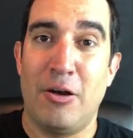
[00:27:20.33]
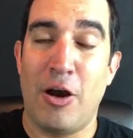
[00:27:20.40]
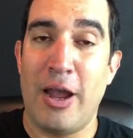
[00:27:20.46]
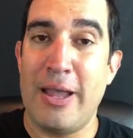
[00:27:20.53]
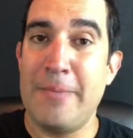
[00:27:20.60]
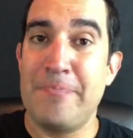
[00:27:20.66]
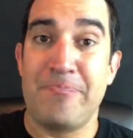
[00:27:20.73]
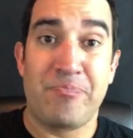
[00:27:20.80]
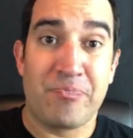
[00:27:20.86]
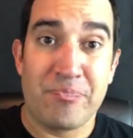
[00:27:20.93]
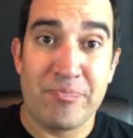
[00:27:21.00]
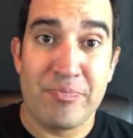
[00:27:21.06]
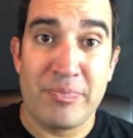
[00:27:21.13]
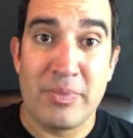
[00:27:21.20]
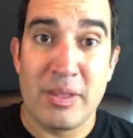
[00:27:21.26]
All right,
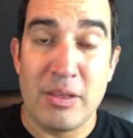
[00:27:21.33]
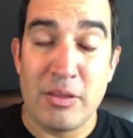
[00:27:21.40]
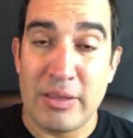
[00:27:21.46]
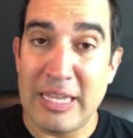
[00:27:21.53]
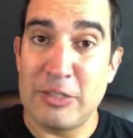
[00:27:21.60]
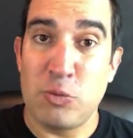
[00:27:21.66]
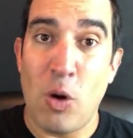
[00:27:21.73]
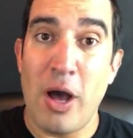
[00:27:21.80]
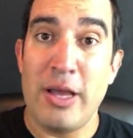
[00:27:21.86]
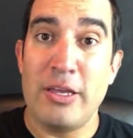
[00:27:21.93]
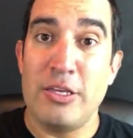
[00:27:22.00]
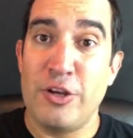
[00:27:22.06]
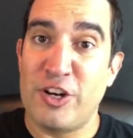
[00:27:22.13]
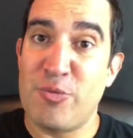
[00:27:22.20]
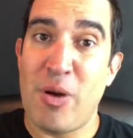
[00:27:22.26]
guess
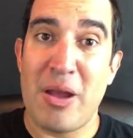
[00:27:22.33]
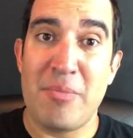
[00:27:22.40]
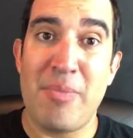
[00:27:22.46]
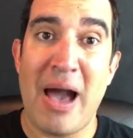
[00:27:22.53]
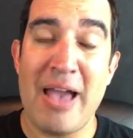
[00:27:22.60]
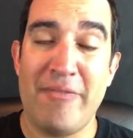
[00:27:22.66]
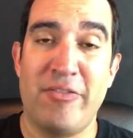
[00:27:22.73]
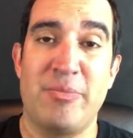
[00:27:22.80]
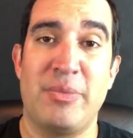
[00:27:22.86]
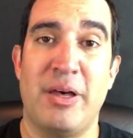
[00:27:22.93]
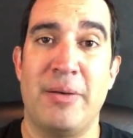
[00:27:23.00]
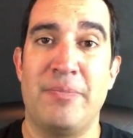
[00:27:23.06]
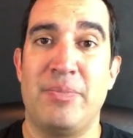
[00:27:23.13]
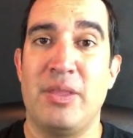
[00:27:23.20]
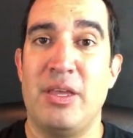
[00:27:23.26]
what? You're going to probably buy from
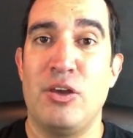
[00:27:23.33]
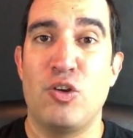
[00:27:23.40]
them.